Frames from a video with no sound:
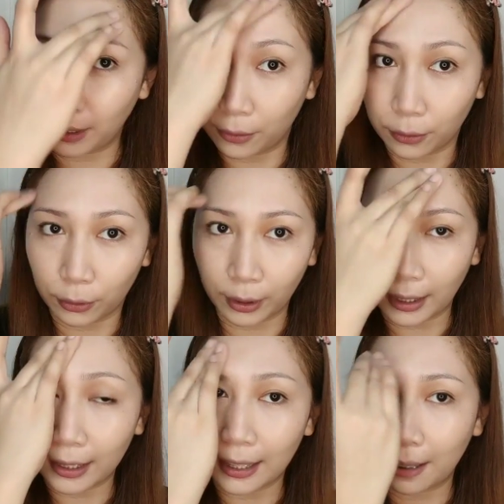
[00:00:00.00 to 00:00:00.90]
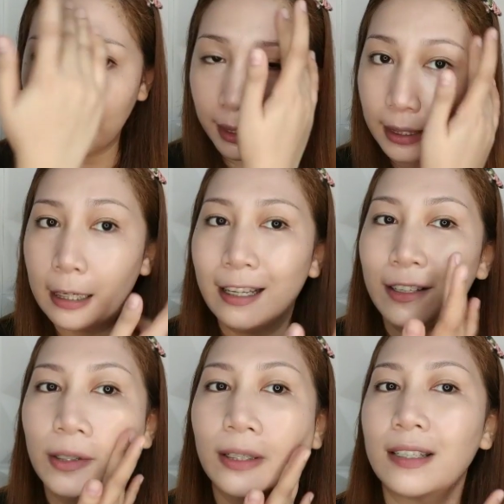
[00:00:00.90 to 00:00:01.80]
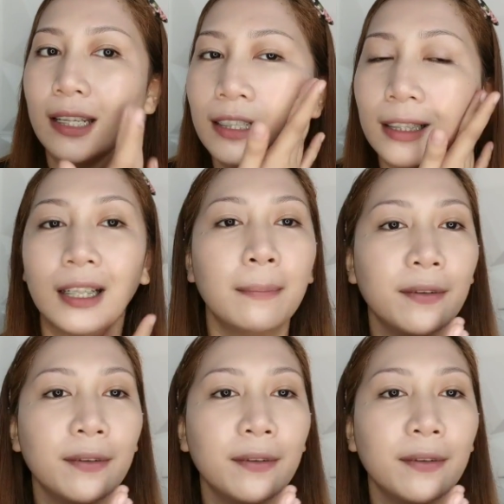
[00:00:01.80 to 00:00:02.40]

May contour ka na, may concealer ka na,